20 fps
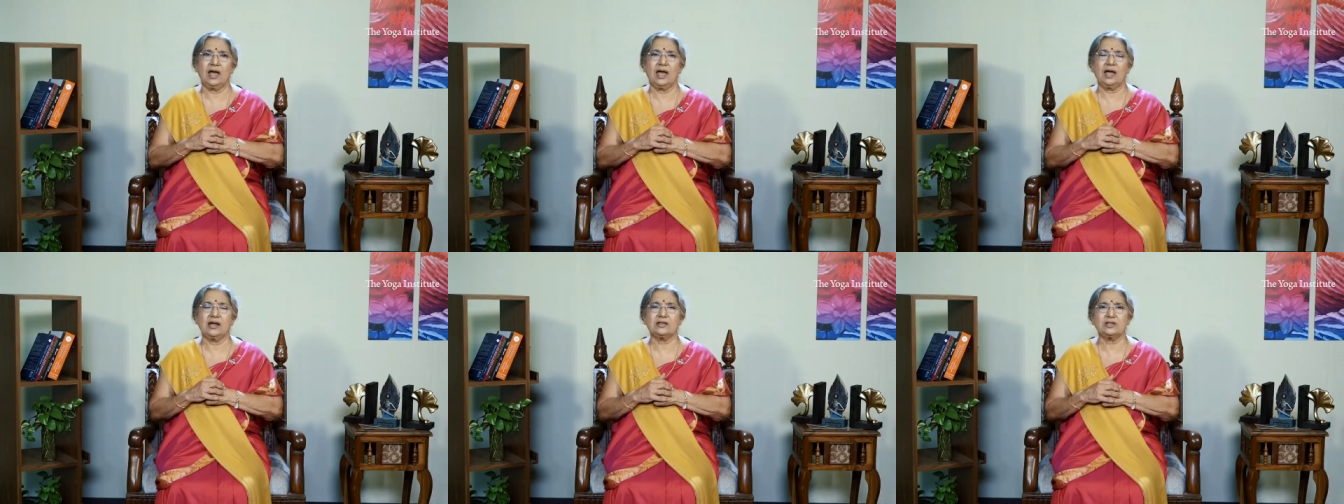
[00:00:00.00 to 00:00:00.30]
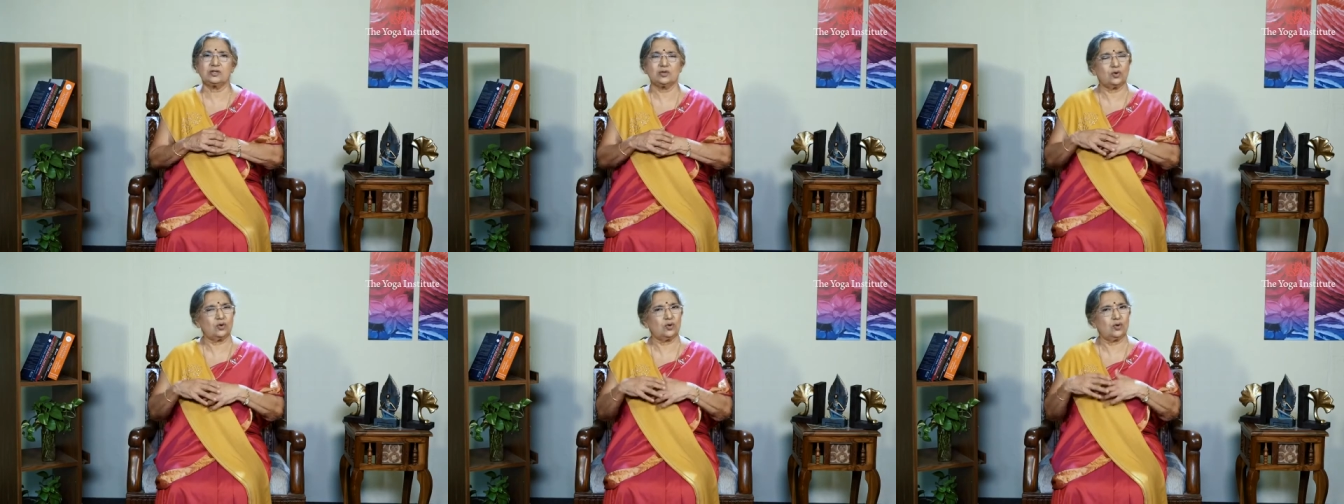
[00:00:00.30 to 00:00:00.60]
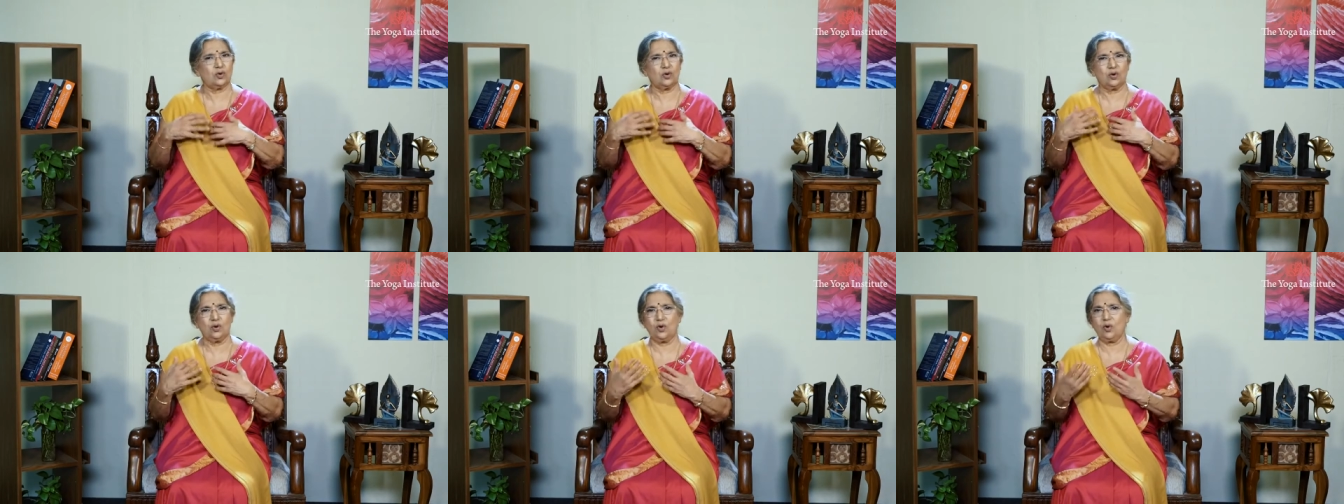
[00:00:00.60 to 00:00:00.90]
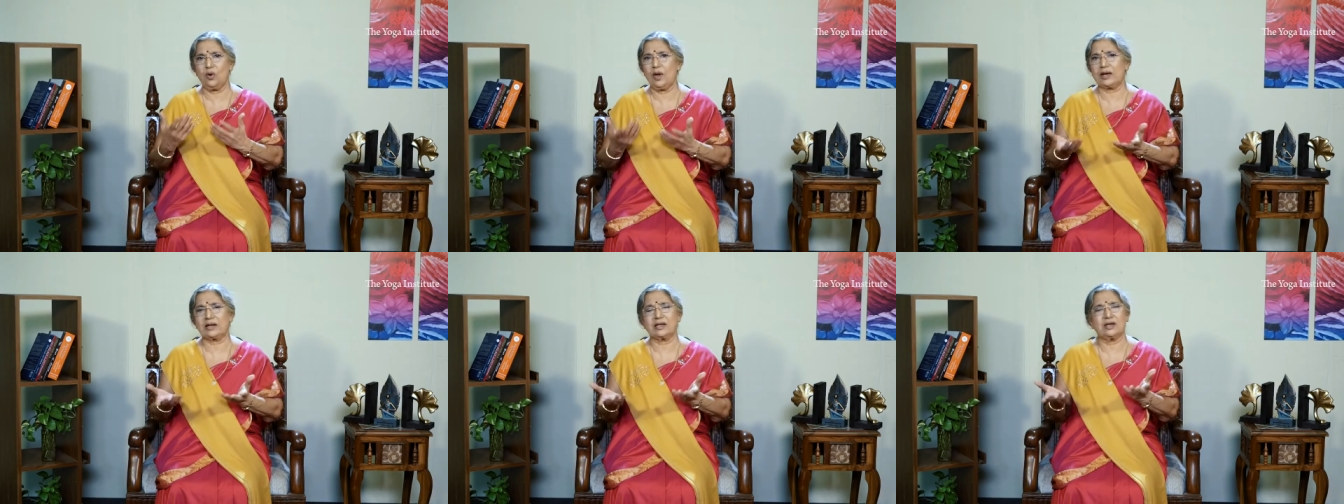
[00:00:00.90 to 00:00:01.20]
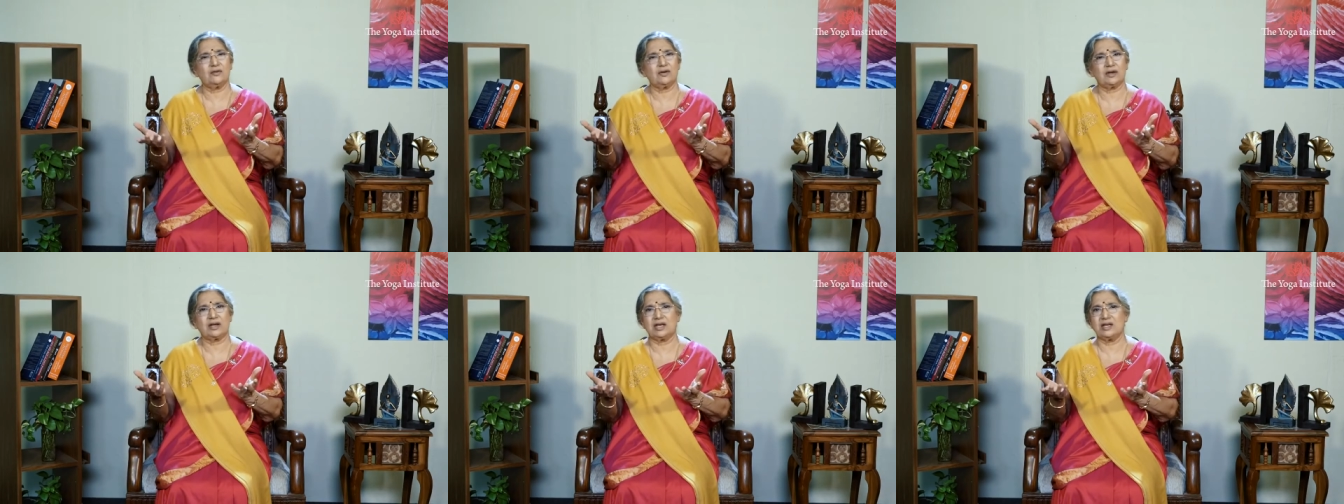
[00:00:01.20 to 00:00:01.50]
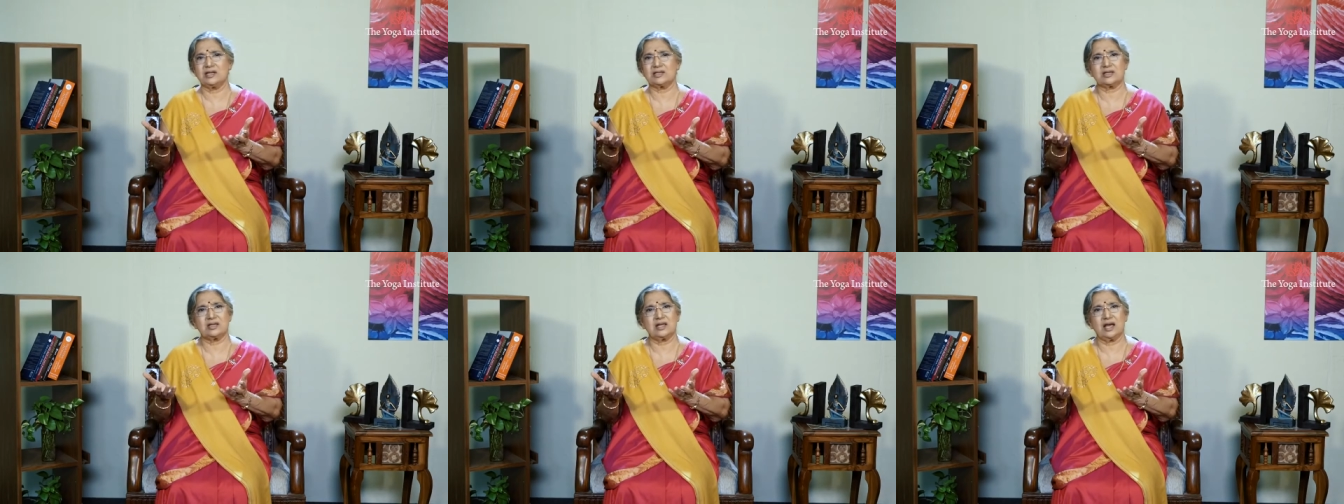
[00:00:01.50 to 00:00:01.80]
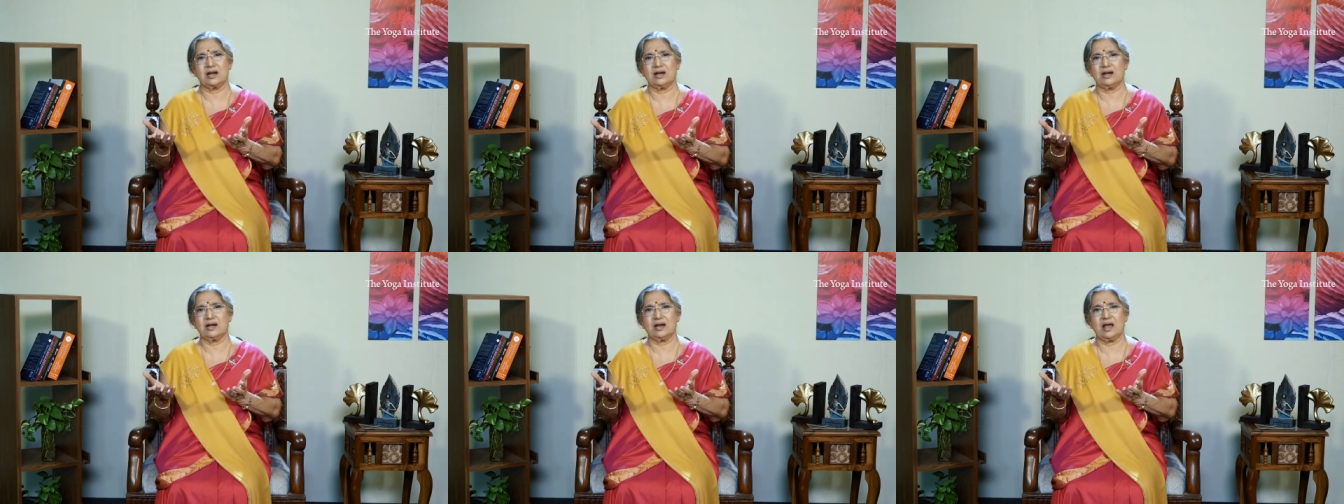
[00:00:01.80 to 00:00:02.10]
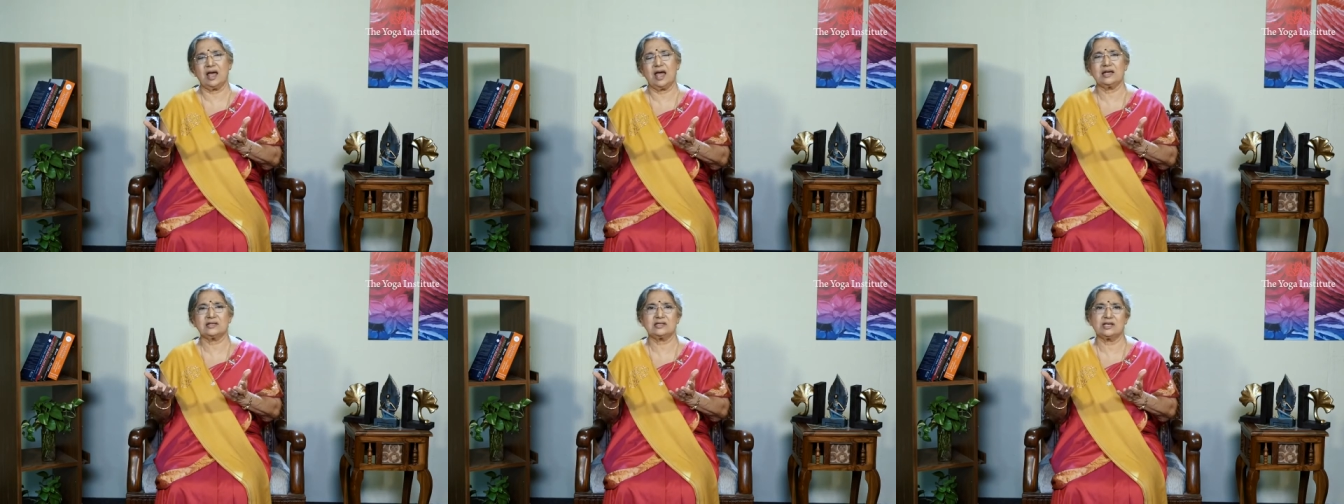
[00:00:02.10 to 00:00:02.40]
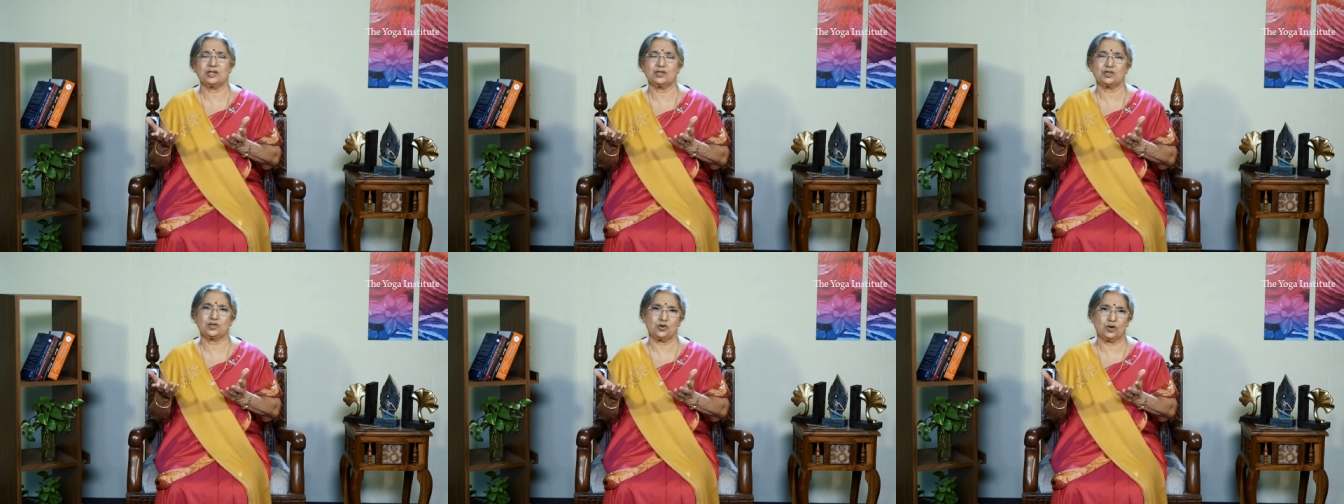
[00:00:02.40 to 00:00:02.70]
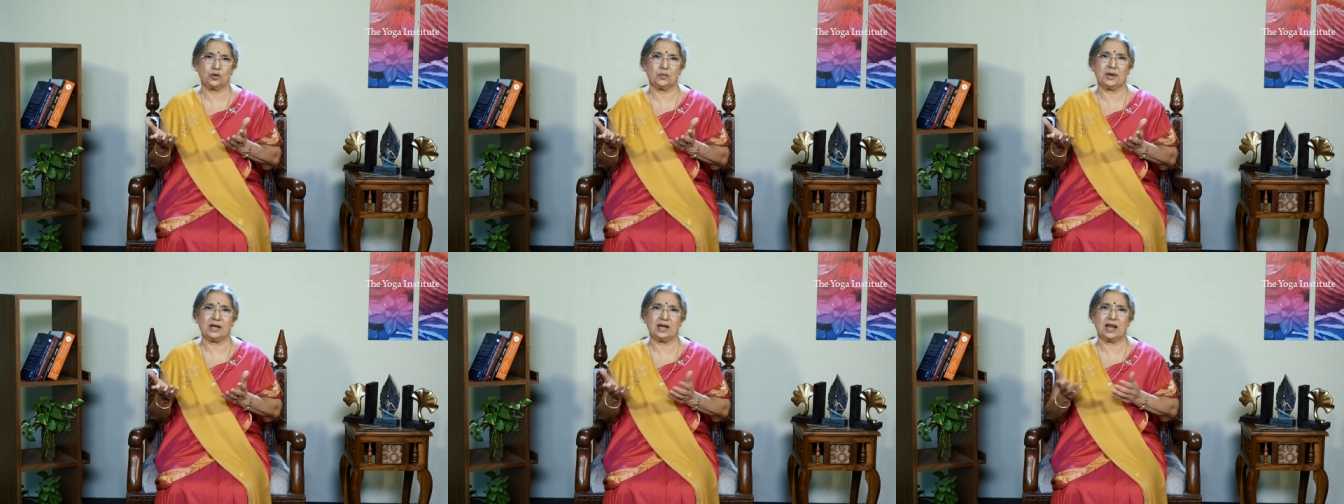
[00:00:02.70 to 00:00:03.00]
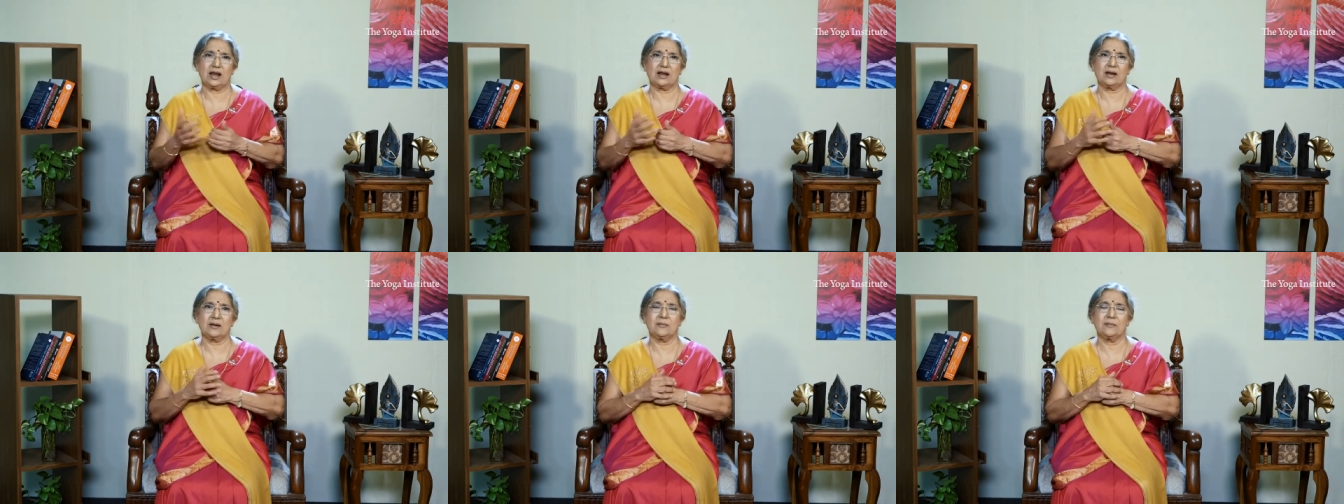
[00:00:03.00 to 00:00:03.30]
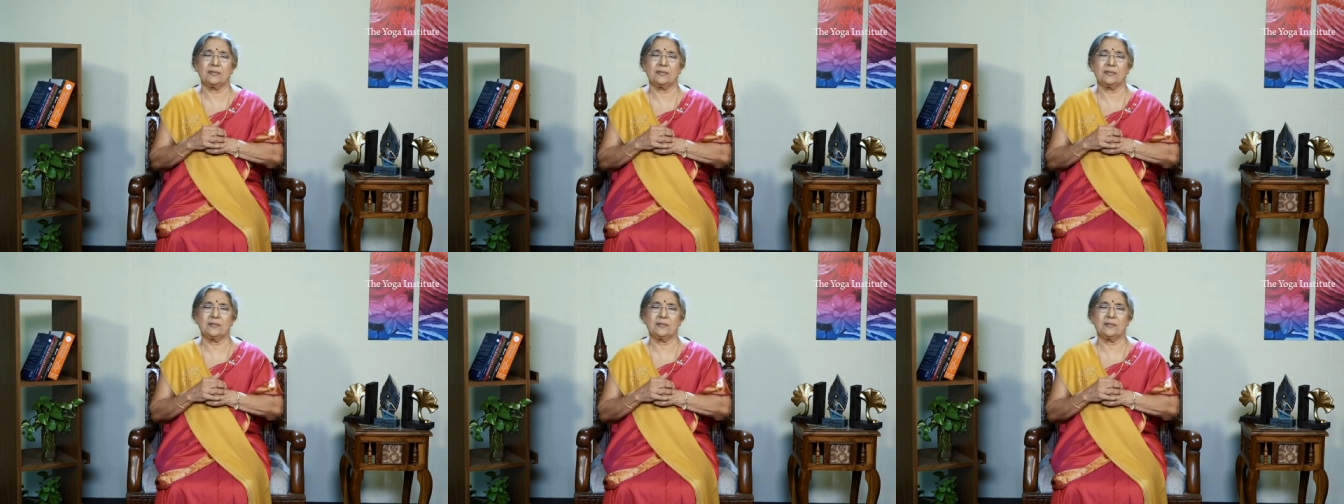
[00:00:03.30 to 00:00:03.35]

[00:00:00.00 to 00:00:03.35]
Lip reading: and so no activity is done as it should be done.